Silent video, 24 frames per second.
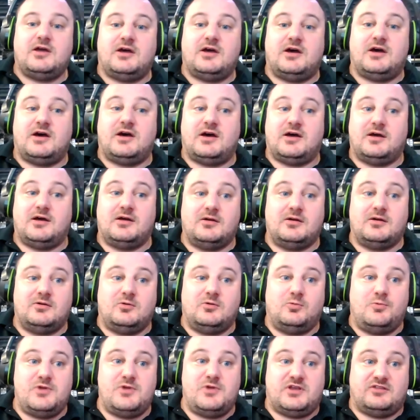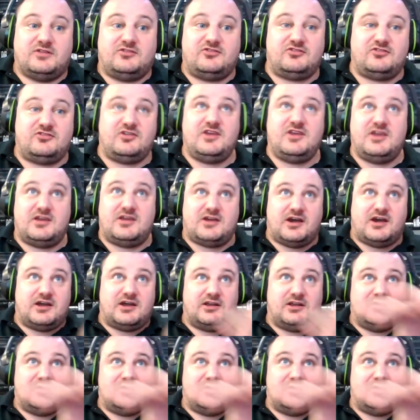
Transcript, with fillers: Uh, we could see kind